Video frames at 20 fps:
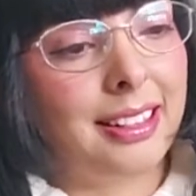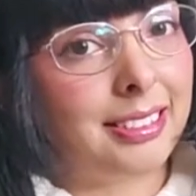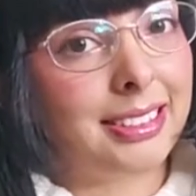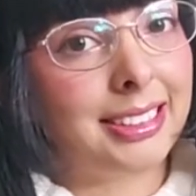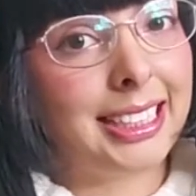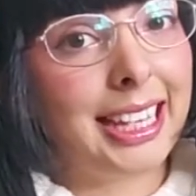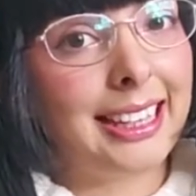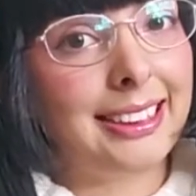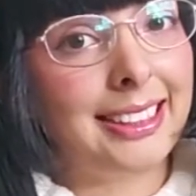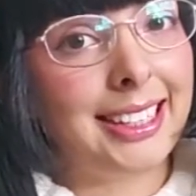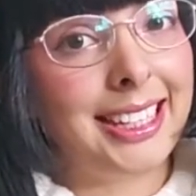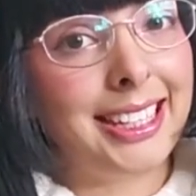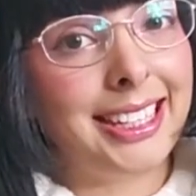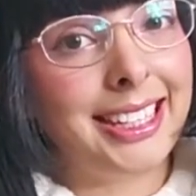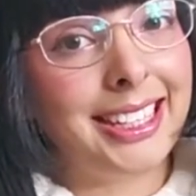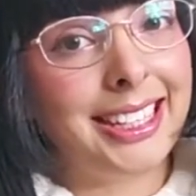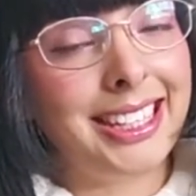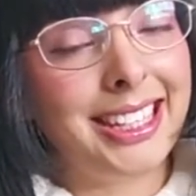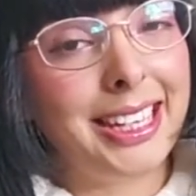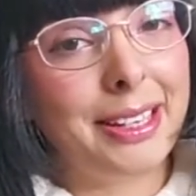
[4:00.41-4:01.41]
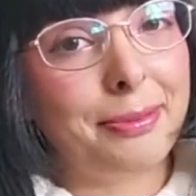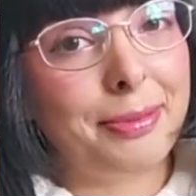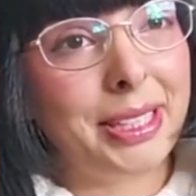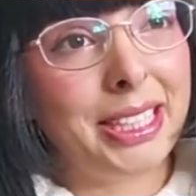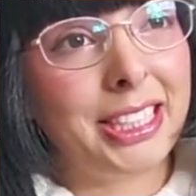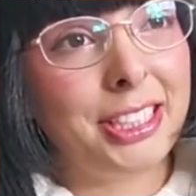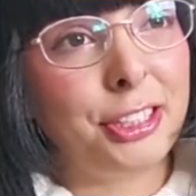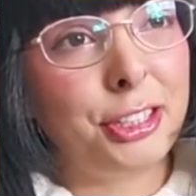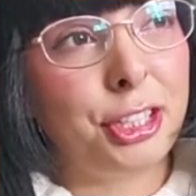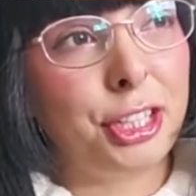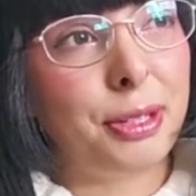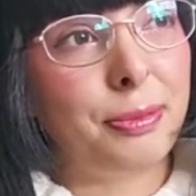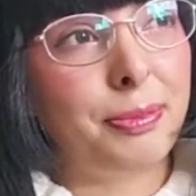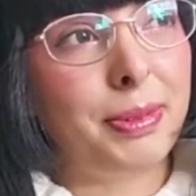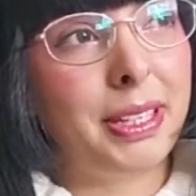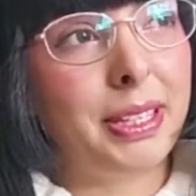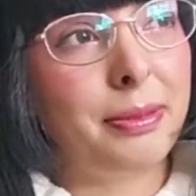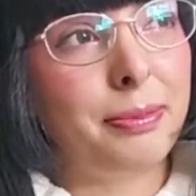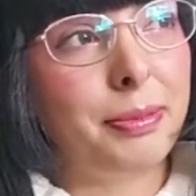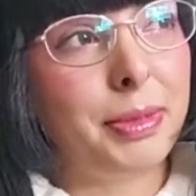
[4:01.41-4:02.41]
Sadly, EMS
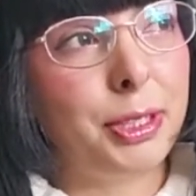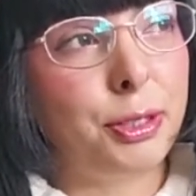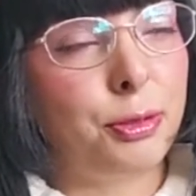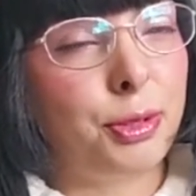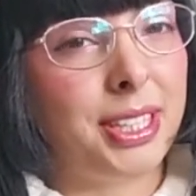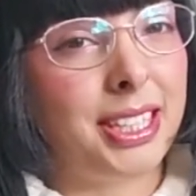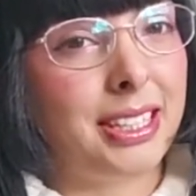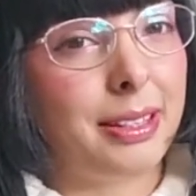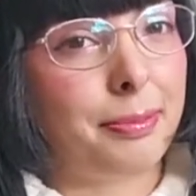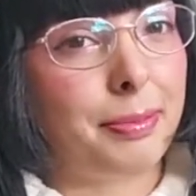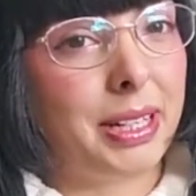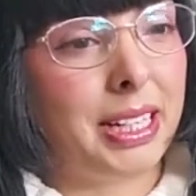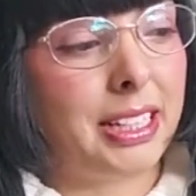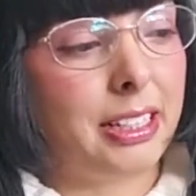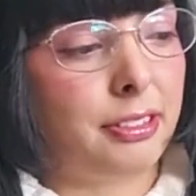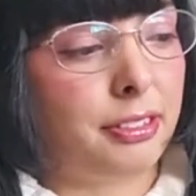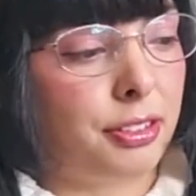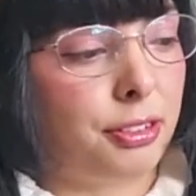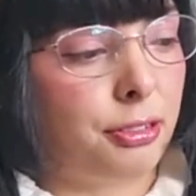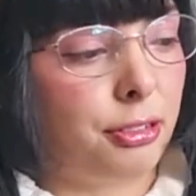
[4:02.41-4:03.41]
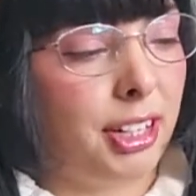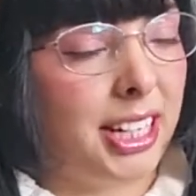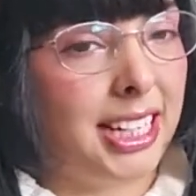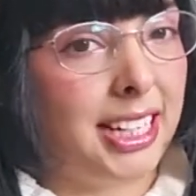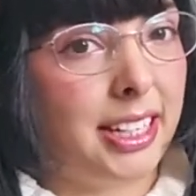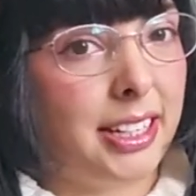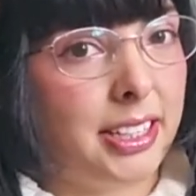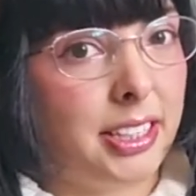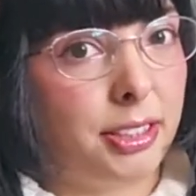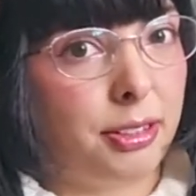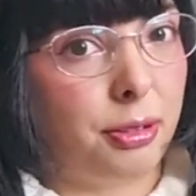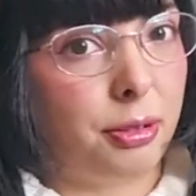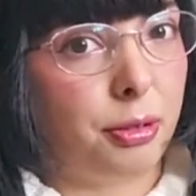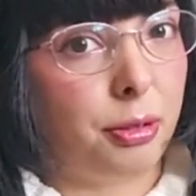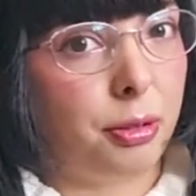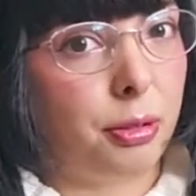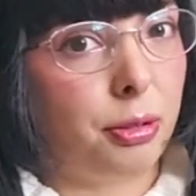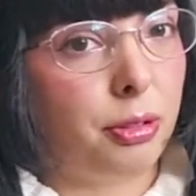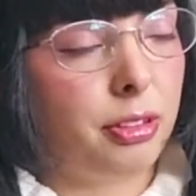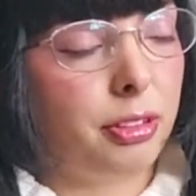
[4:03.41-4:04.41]
shipping between Japan and Australia is on
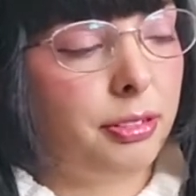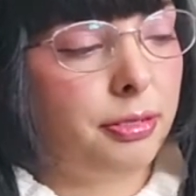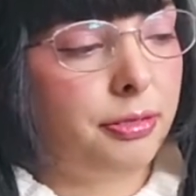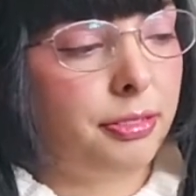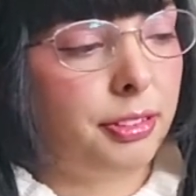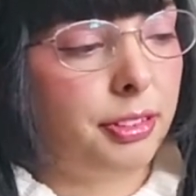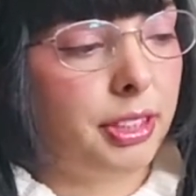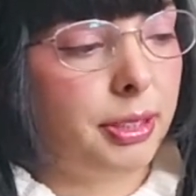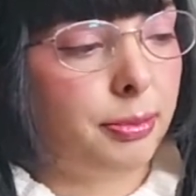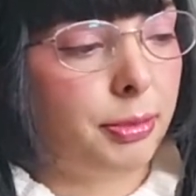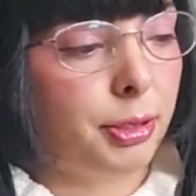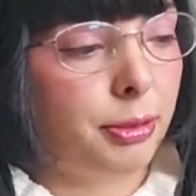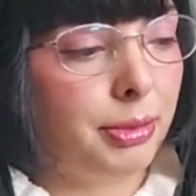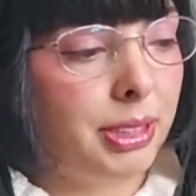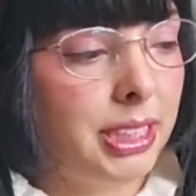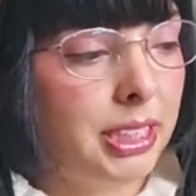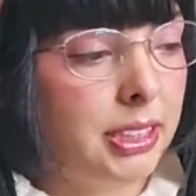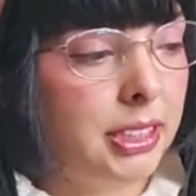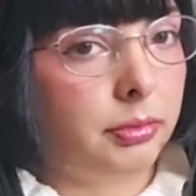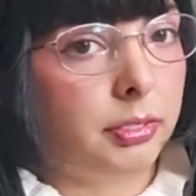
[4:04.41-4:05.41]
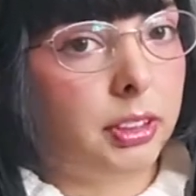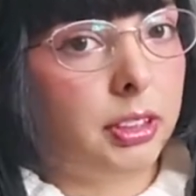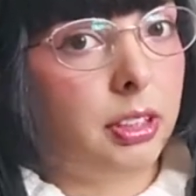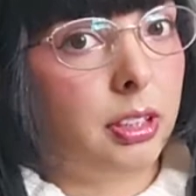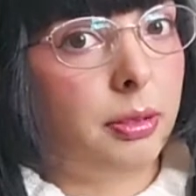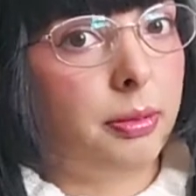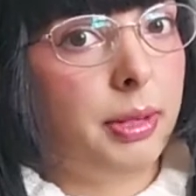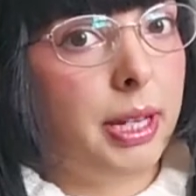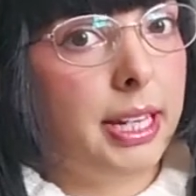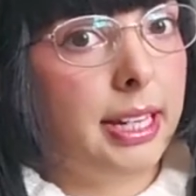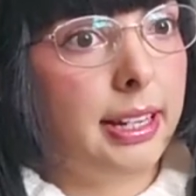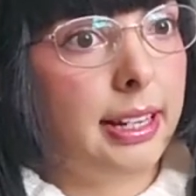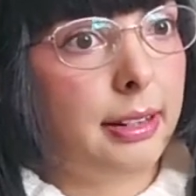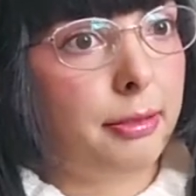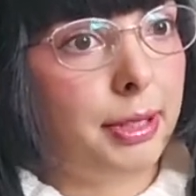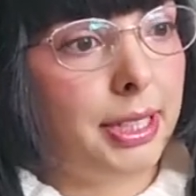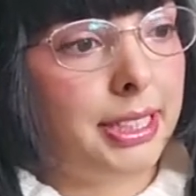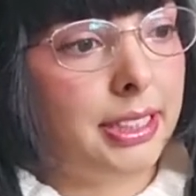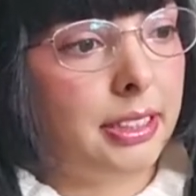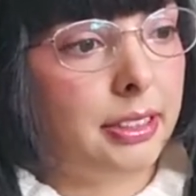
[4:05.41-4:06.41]
hold for the moment, so my
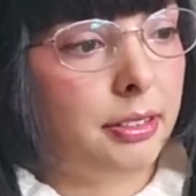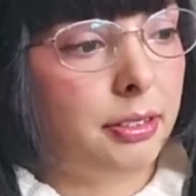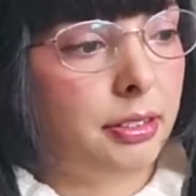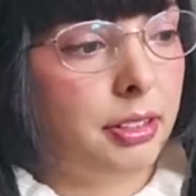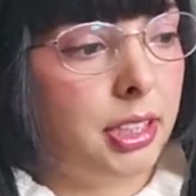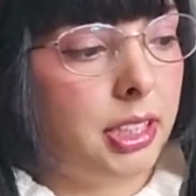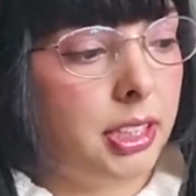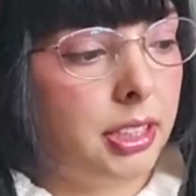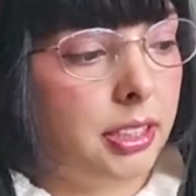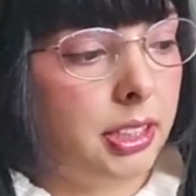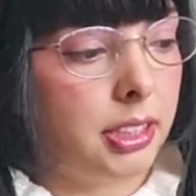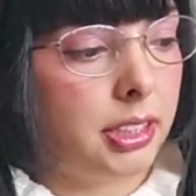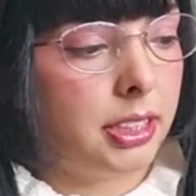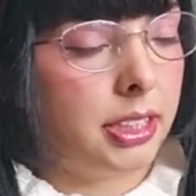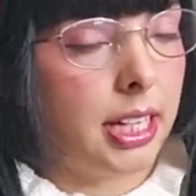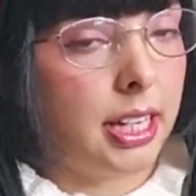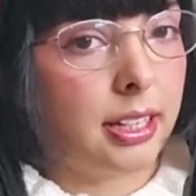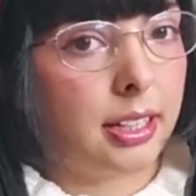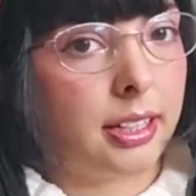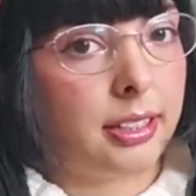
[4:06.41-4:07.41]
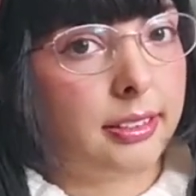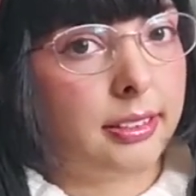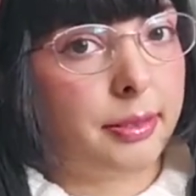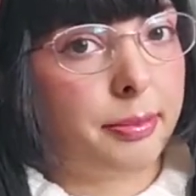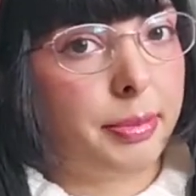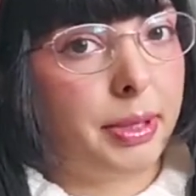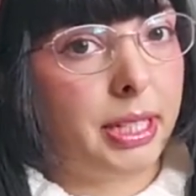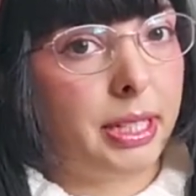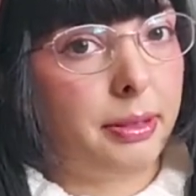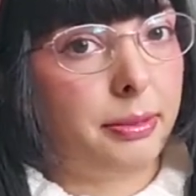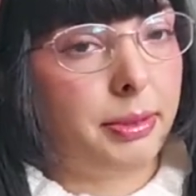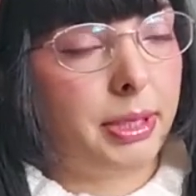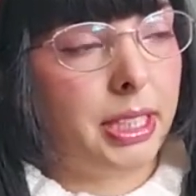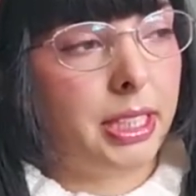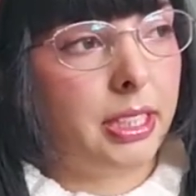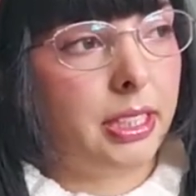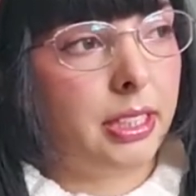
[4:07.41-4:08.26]
Hawase doll is stuck at the Baby